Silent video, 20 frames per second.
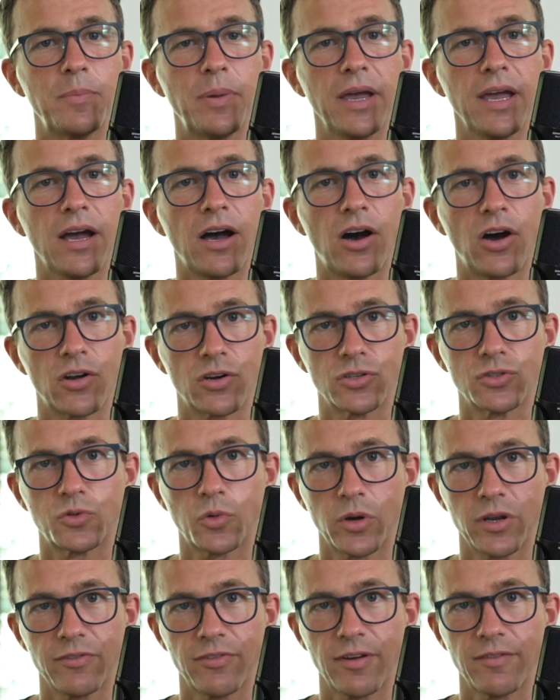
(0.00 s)
pay
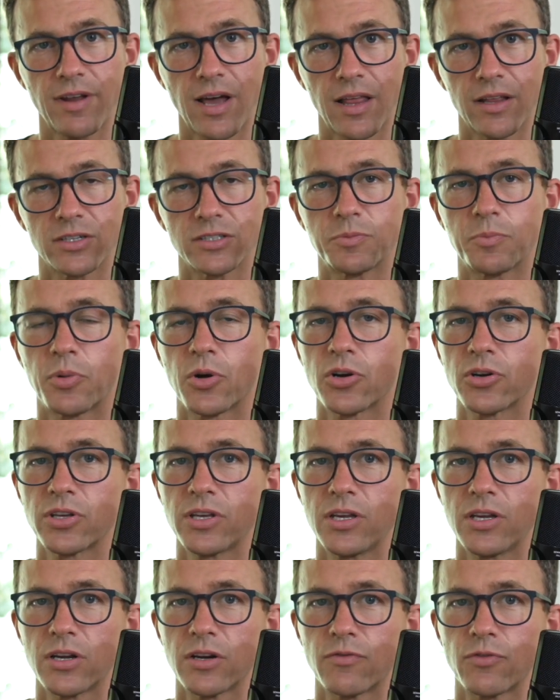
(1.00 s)
$125 per
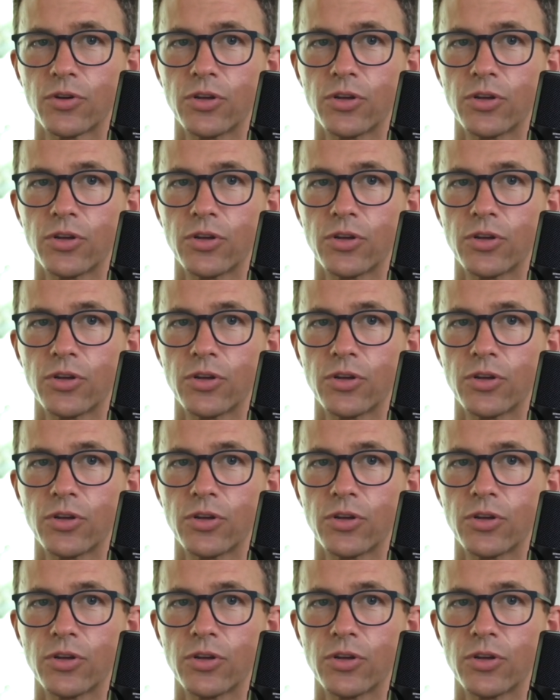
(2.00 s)
year for